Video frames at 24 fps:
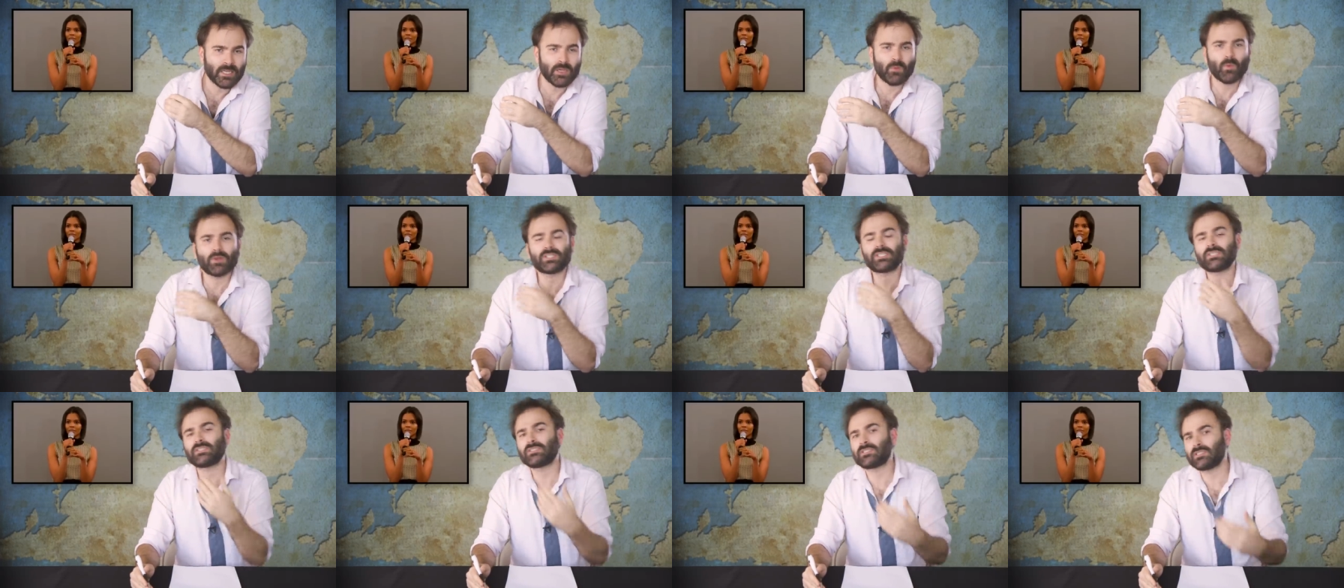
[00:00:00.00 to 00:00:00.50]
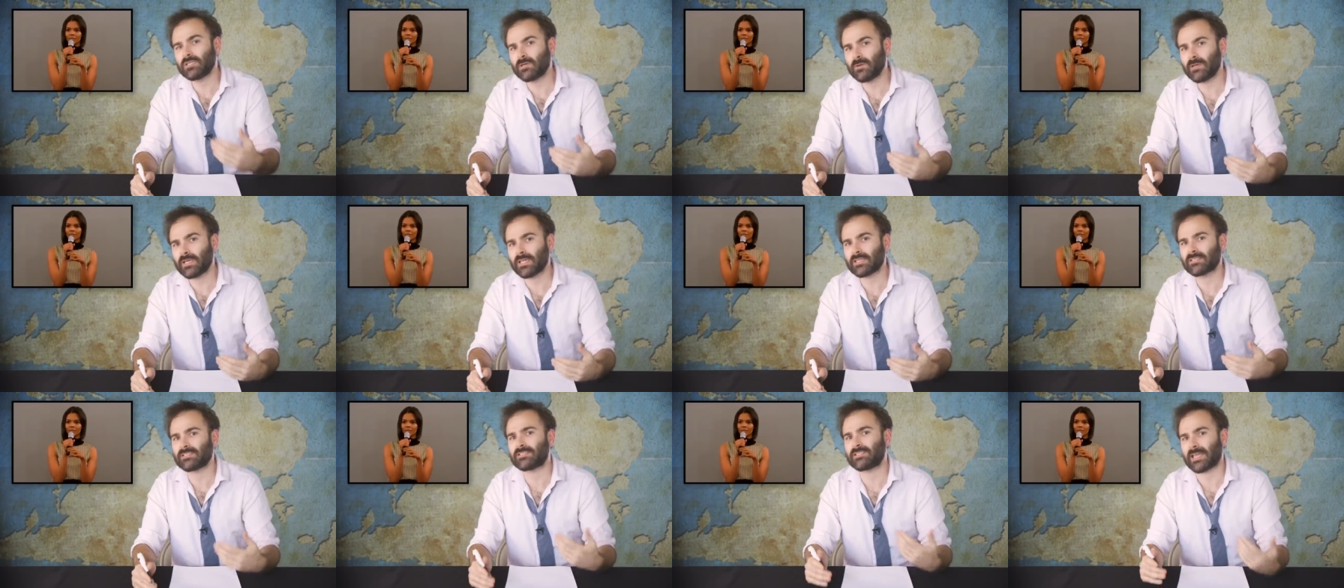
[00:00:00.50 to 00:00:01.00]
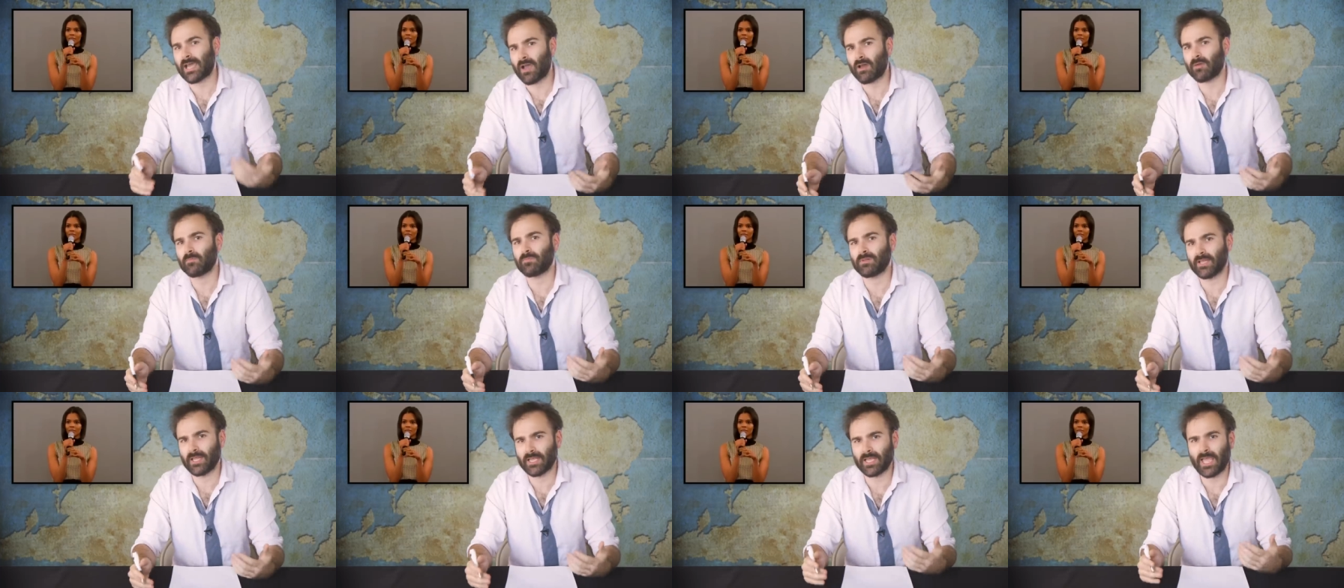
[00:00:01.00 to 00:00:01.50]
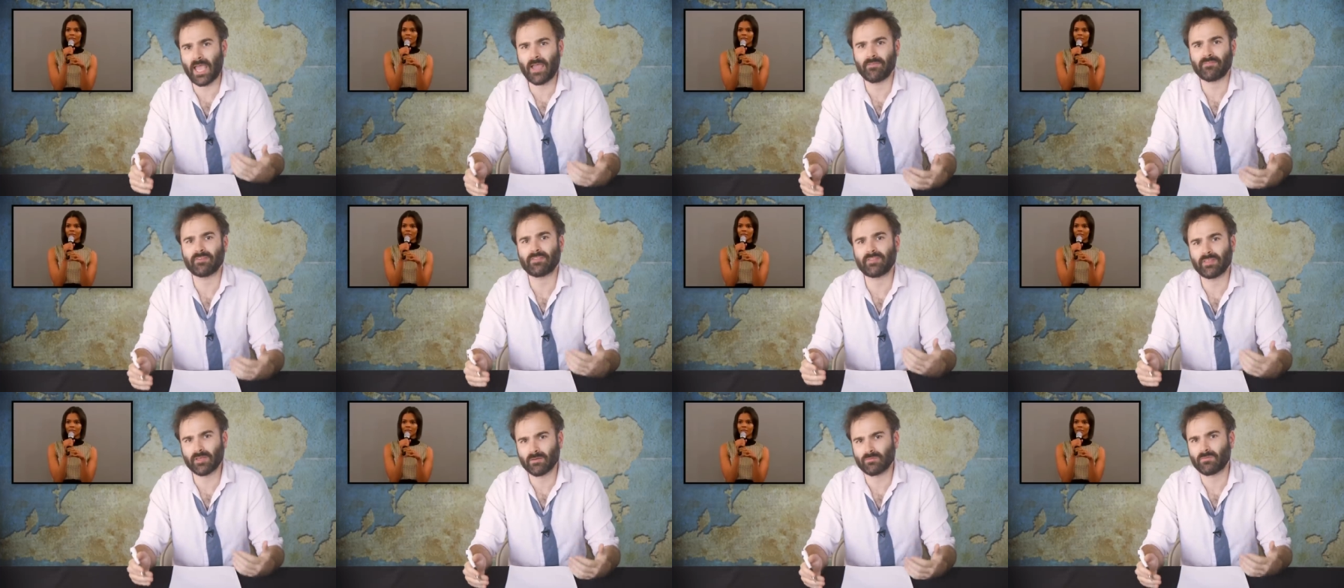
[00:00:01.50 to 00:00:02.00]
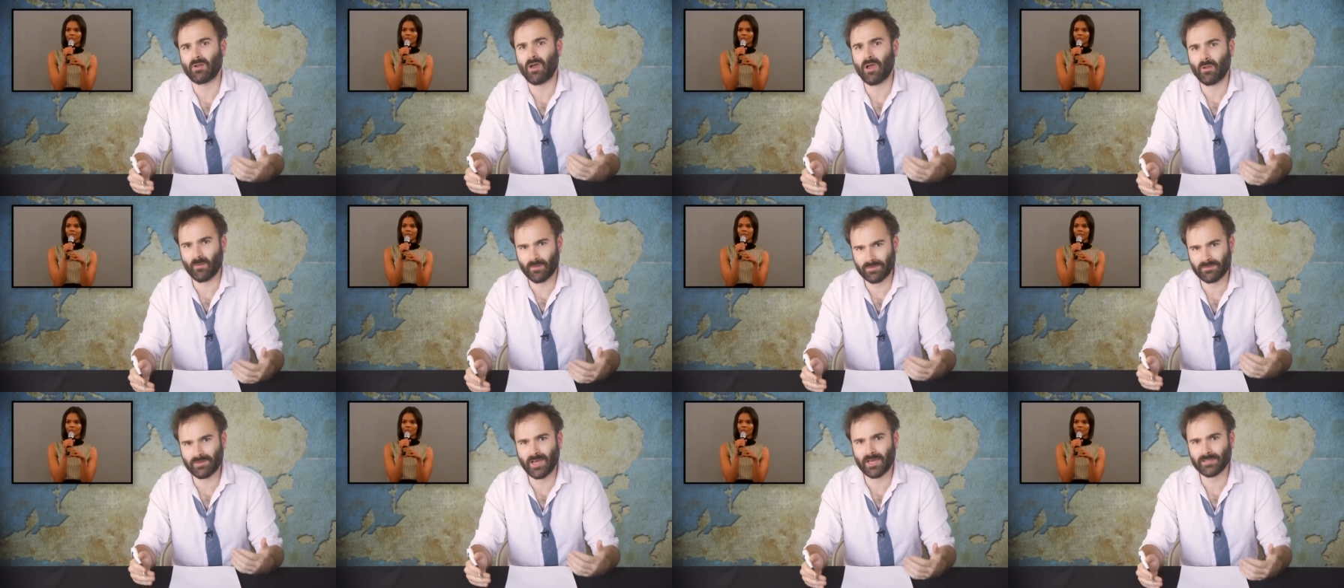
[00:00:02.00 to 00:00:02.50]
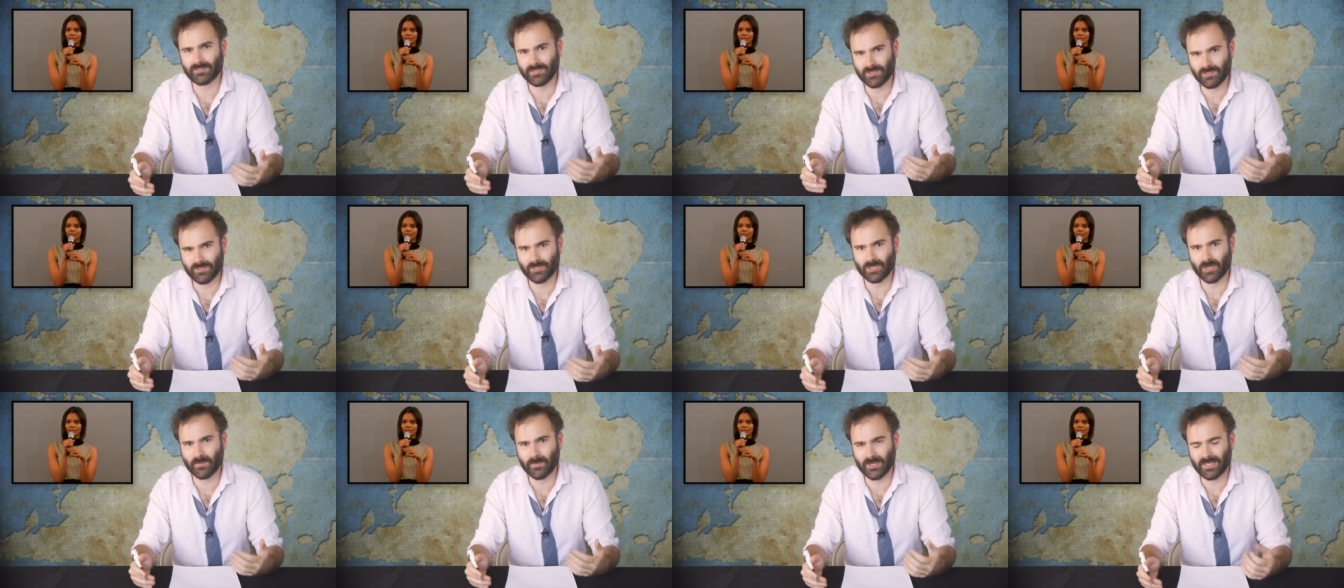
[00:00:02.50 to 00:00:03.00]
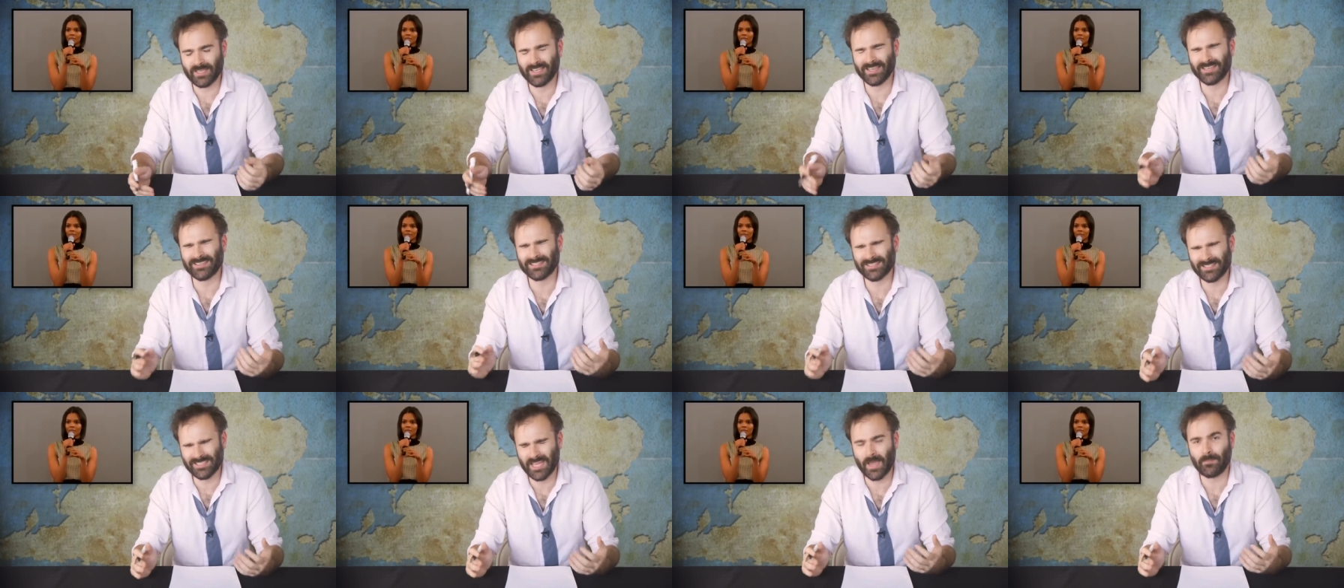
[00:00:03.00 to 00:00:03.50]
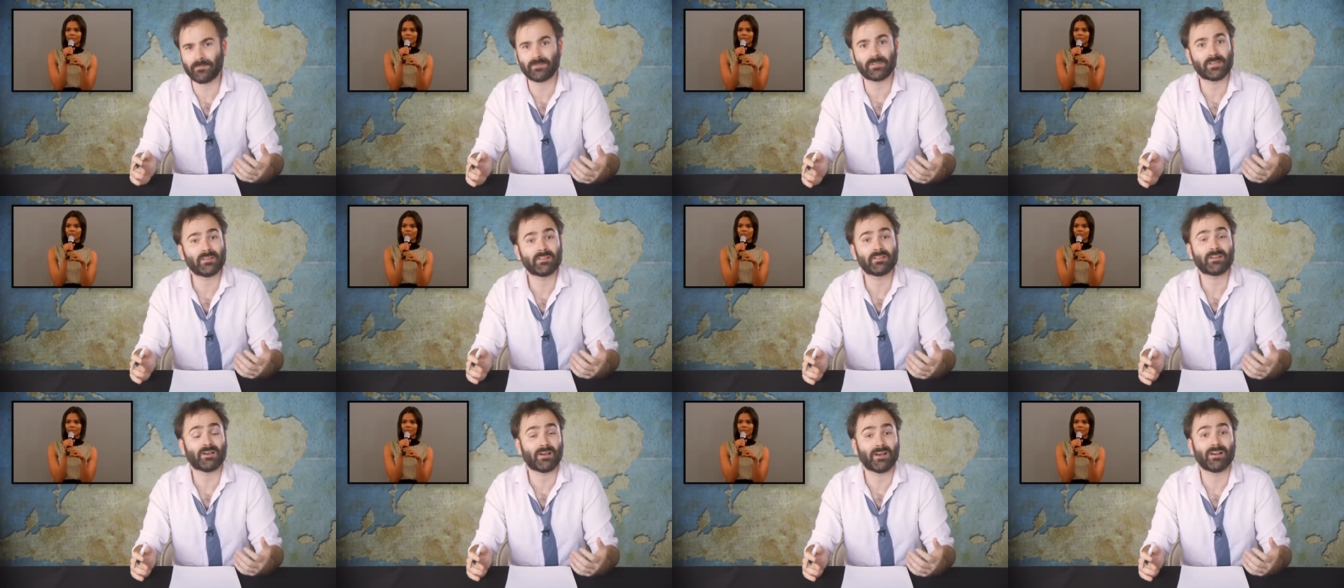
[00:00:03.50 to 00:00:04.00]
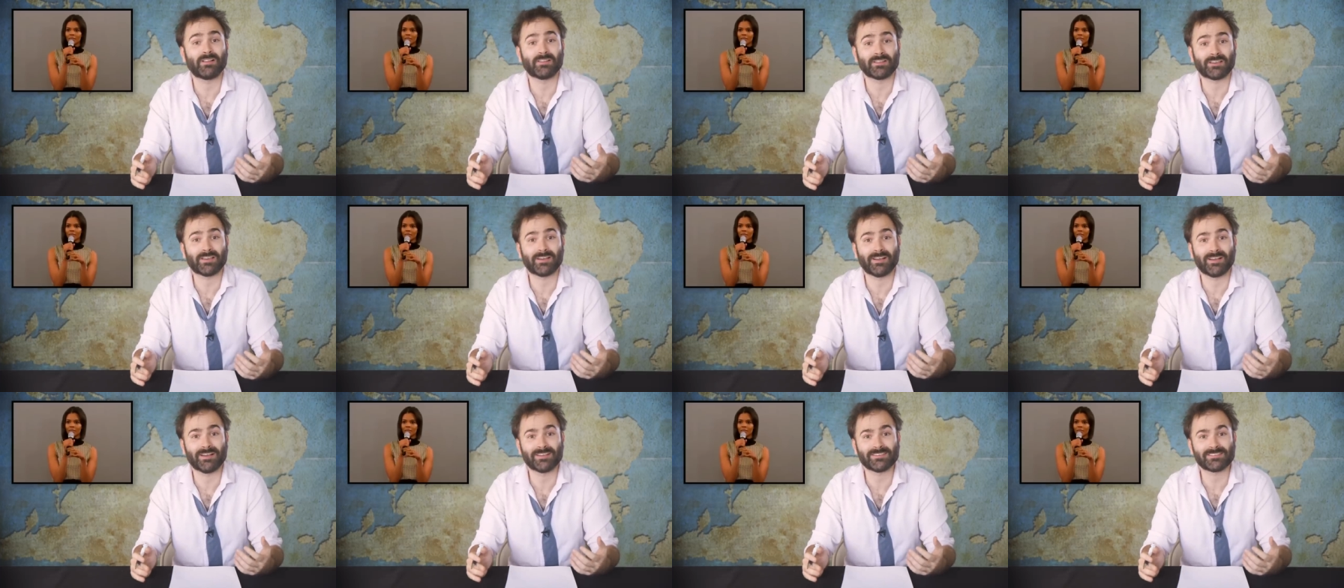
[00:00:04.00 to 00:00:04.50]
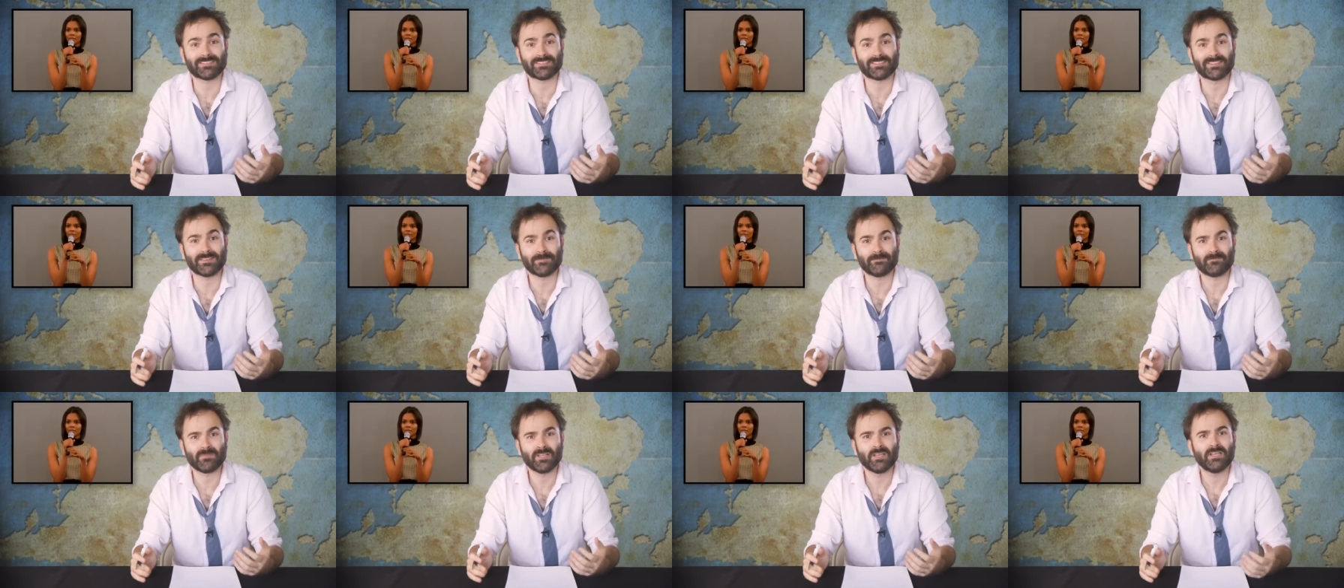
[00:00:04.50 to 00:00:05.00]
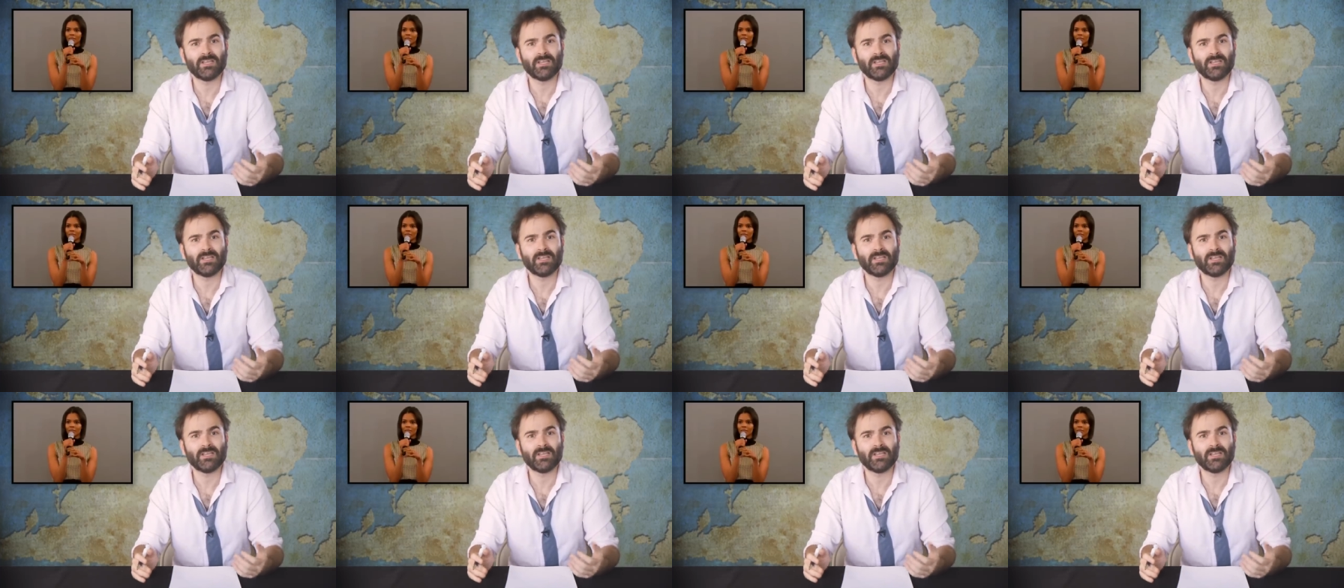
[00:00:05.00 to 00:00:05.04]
What she's doing is downplaying everything wrong with Nazi Germany except the Holocaust.